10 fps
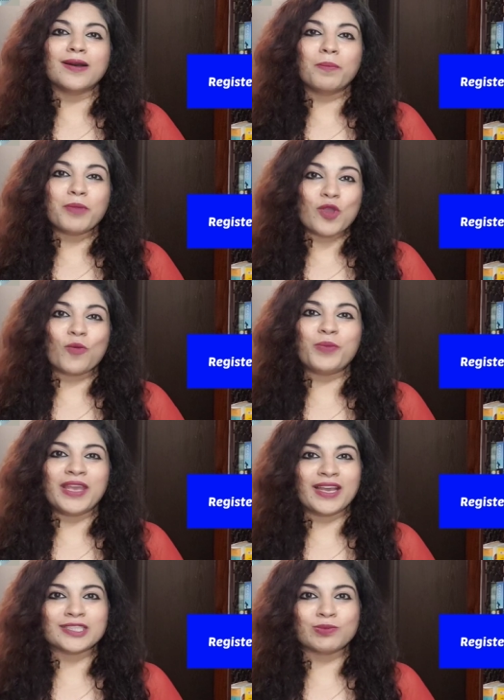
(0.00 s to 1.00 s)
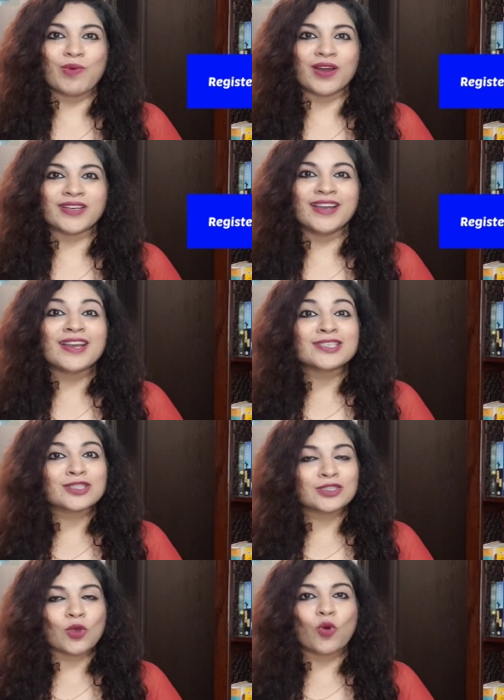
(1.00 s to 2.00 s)
a POP expert.
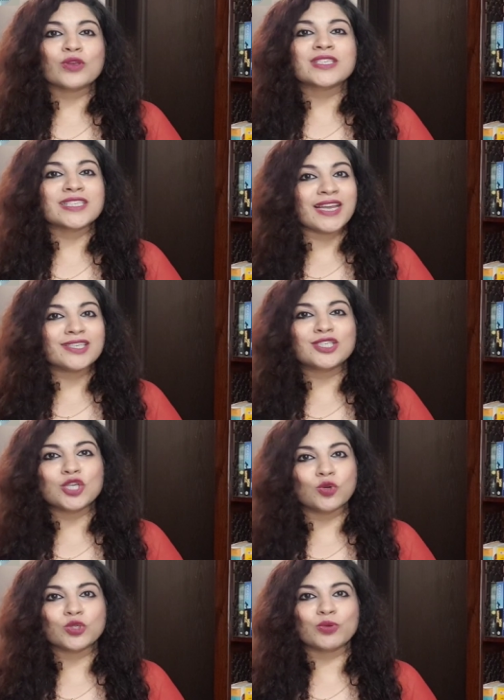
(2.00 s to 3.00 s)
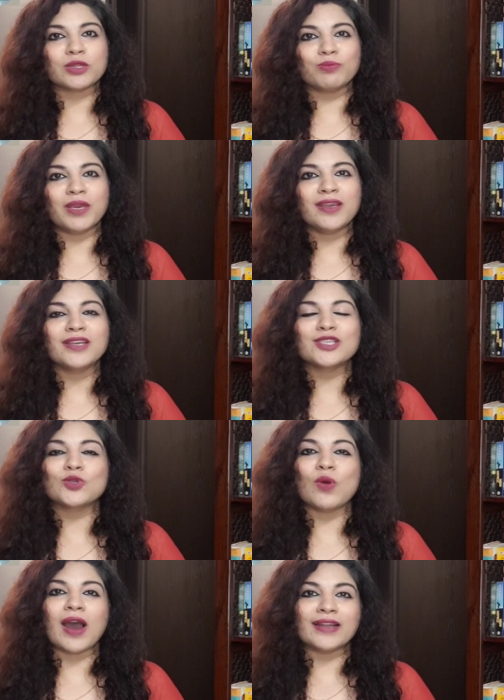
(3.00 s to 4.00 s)
So stay tuned with me
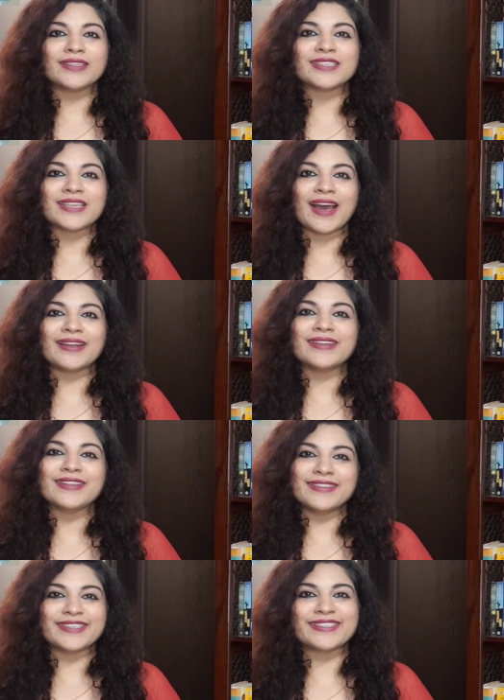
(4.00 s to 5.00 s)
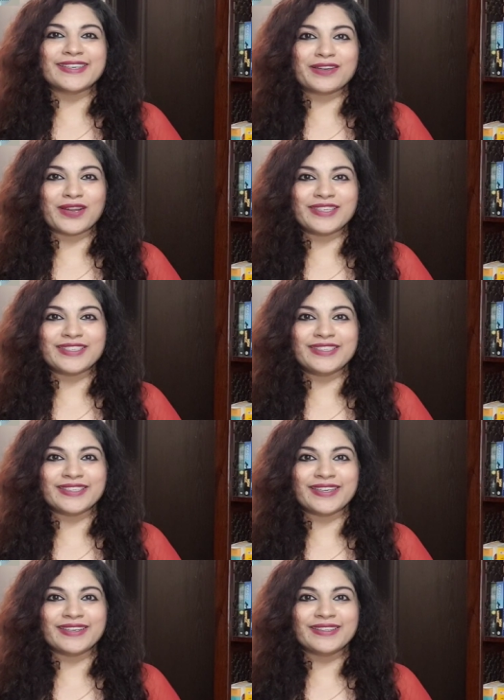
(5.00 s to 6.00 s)
to understand this in great
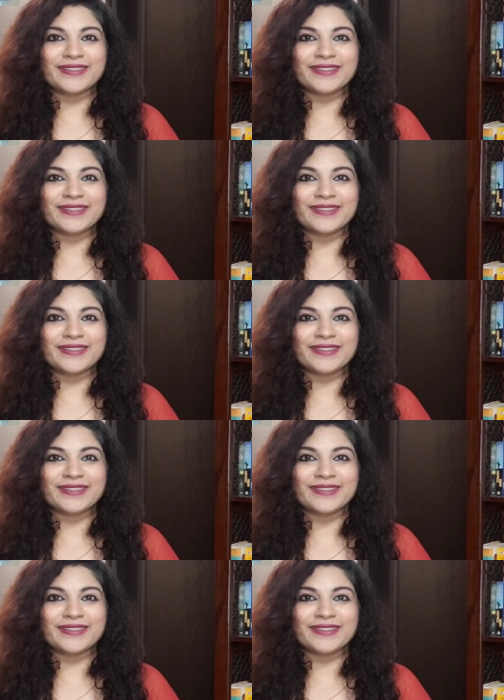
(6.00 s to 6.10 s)
detail.